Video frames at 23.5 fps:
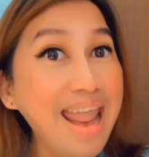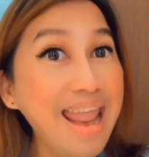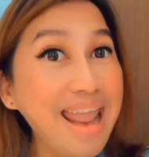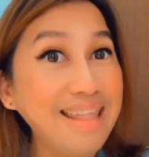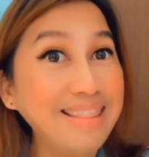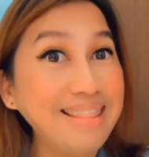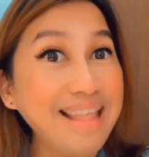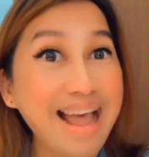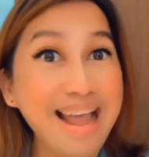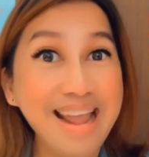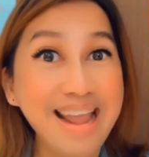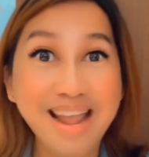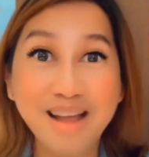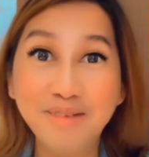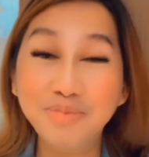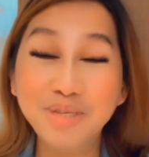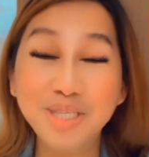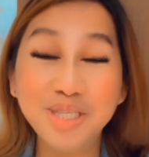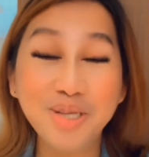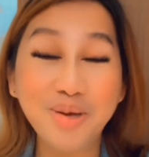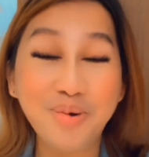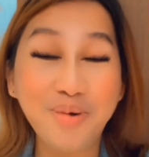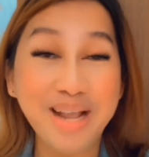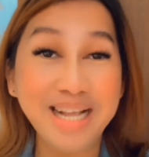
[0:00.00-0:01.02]
And I am
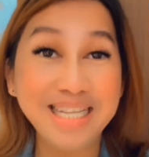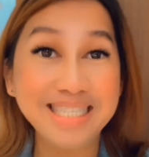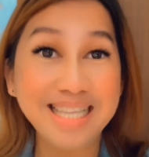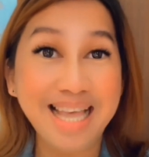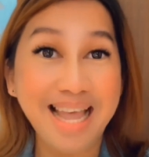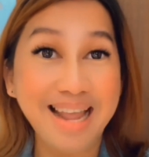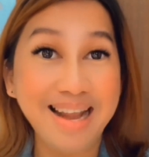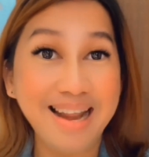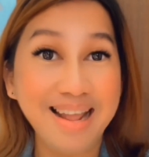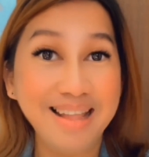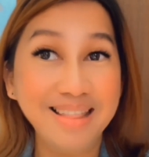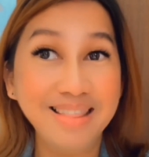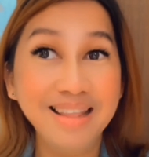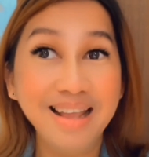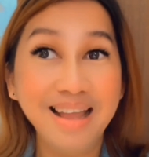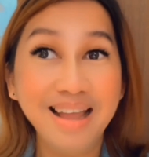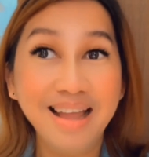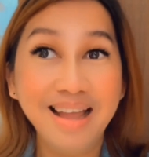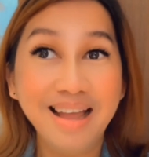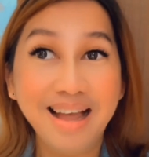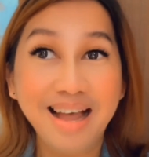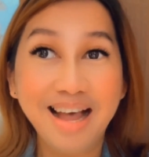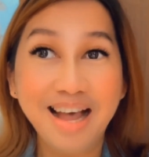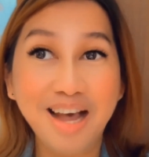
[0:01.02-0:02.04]
so excited
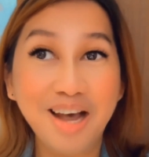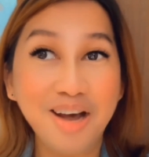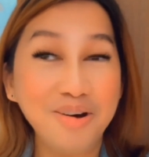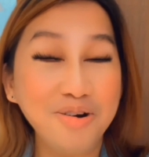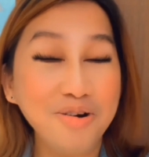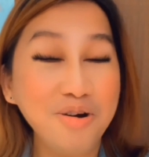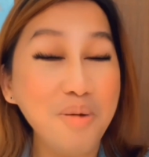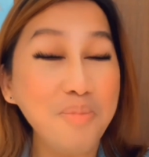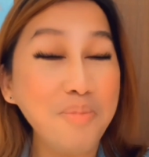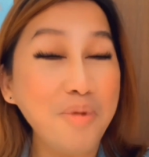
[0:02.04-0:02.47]
how